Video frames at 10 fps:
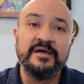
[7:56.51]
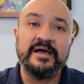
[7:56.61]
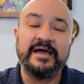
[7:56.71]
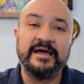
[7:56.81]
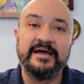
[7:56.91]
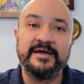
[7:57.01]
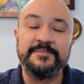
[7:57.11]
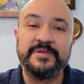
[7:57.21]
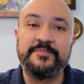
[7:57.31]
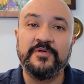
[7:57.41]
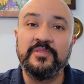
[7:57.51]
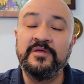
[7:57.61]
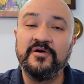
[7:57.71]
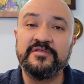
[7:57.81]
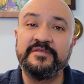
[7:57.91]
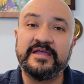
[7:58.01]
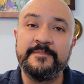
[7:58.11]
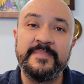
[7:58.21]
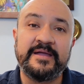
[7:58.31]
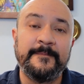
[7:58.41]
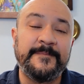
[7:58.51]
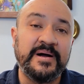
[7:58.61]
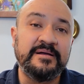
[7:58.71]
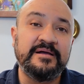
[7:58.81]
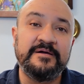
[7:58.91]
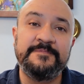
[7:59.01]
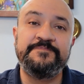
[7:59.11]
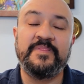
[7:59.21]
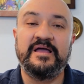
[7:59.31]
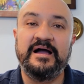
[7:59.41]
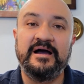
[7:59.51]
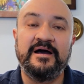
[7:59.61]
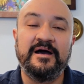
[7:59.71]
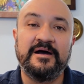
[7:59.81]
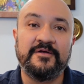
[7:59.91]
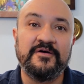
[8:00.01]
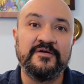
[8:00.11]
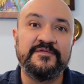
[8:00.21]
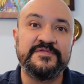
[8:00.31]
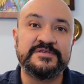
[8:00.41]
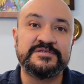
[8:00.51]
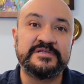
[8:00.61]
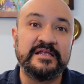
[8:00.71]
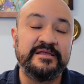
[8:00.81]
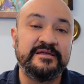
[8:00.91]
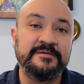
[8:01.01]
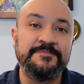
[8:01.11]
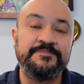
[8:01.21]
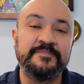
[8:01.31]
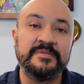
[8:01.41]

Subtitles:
and people know that they can make a buck out of stealing